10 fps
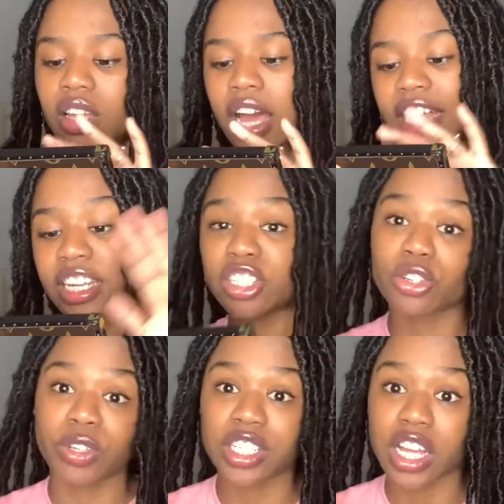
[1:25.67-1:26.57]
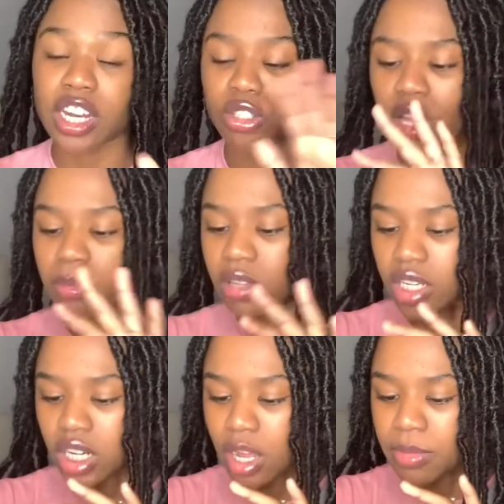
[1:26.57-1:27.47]
I did screenshot it, so I'm
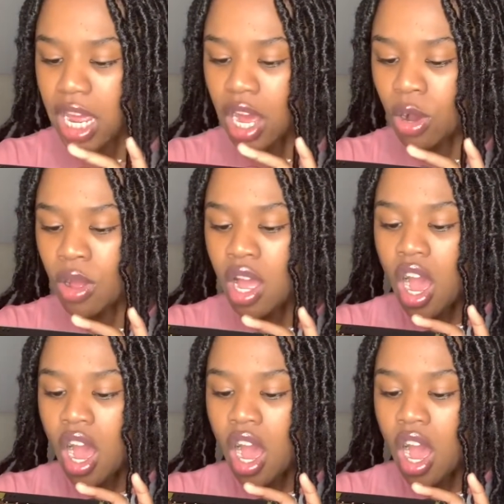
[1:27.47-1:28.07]
looking it up now.